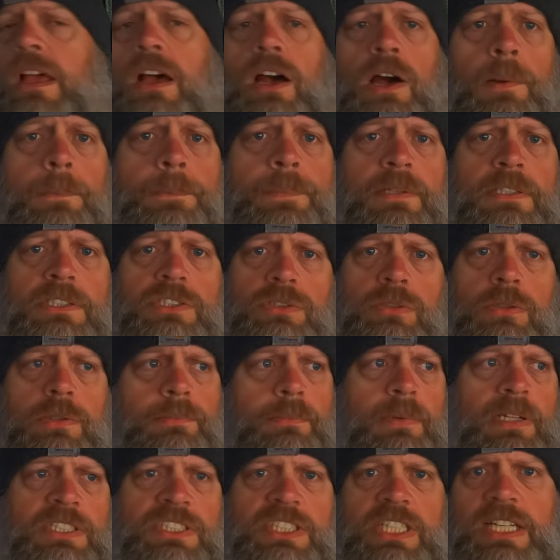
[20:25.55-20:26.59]
Hope you enjoyed
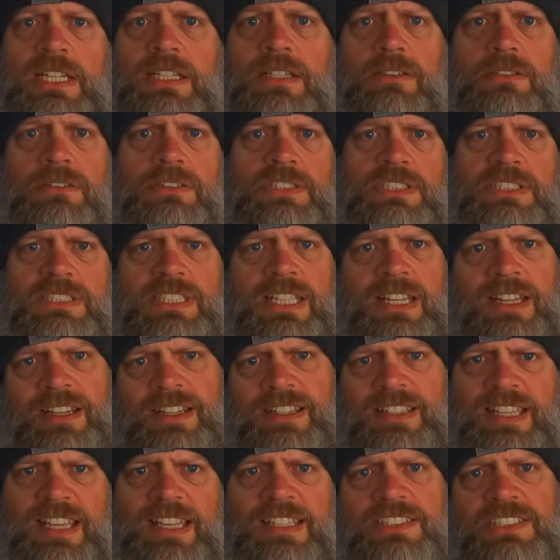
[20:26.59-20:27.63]
my channel and just kind
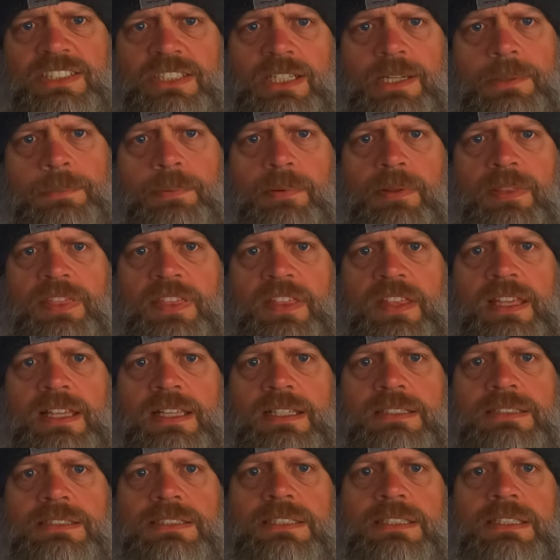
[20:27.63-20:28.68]
of catching up with
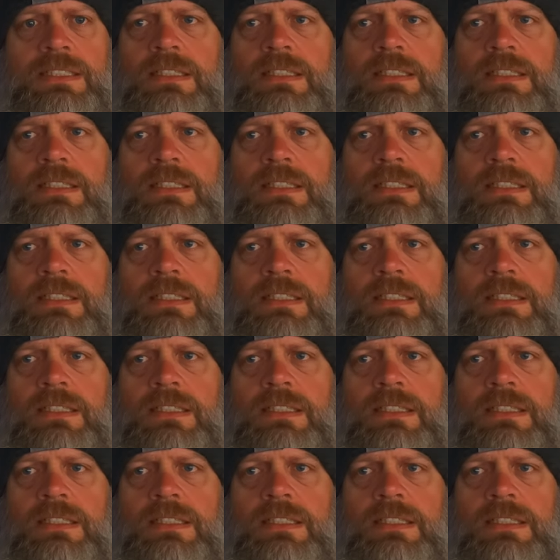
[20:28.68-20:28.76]
things.